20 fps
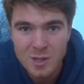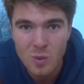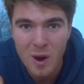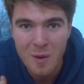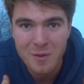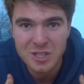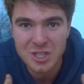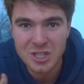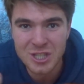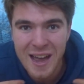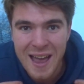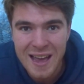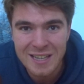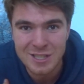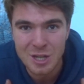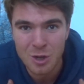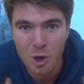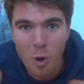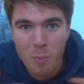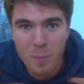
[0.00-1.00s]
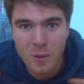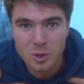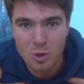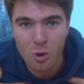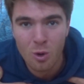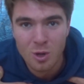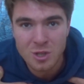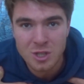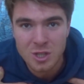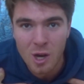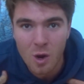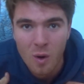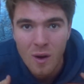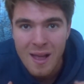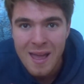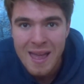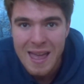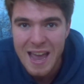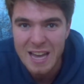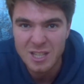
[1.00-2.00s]
where his chest and upper torso
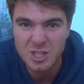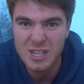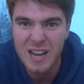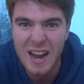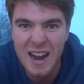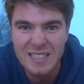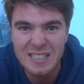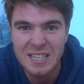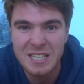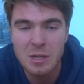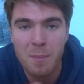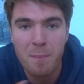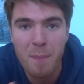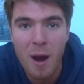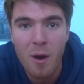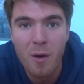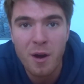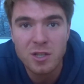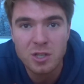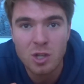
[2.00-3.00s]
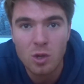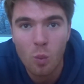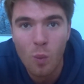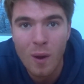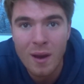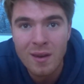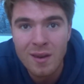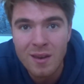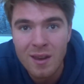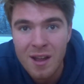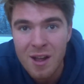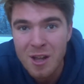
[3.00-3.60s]
is just acting as a barrier to the wind.